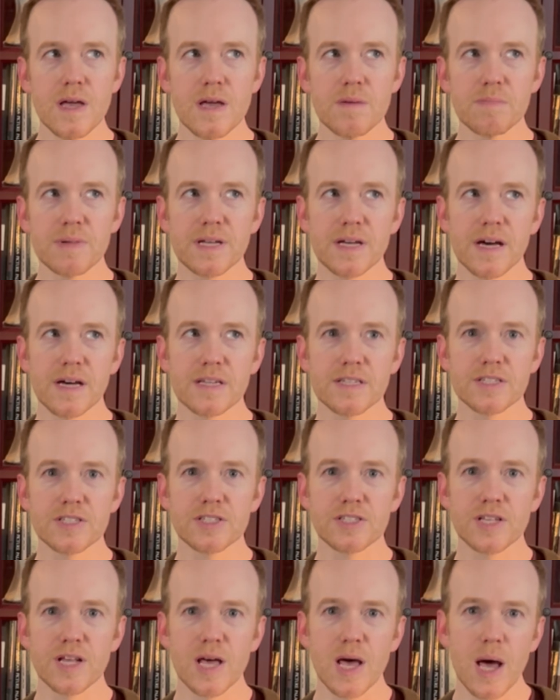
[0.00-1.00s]

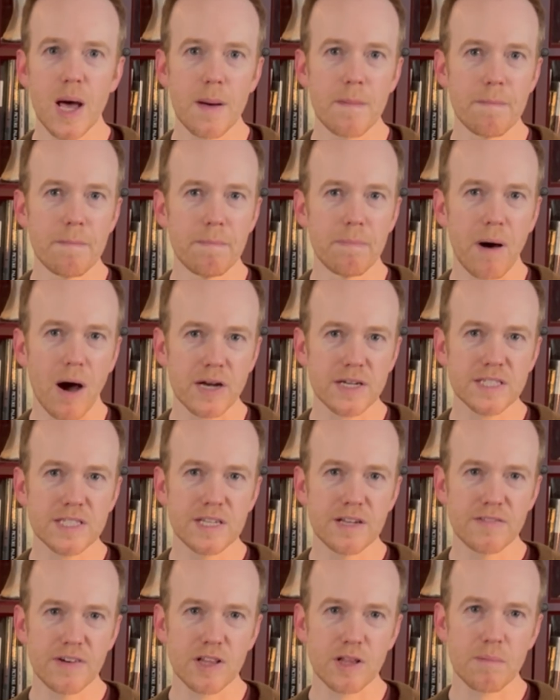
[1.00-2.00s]
Because bodies
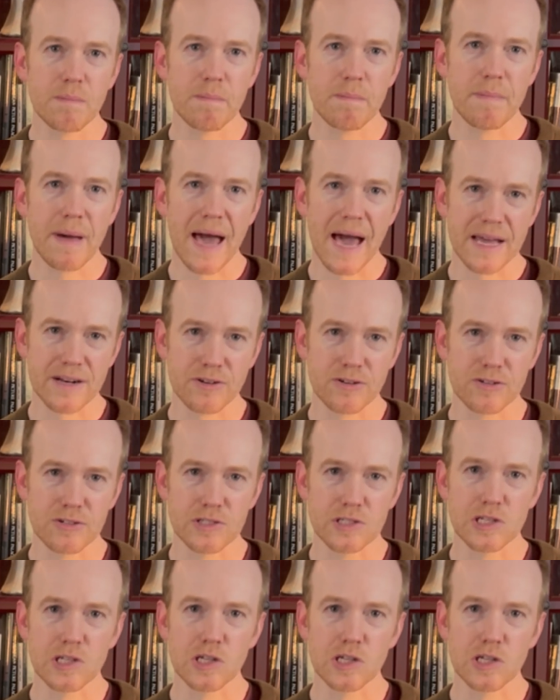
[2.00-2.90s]
develop patterns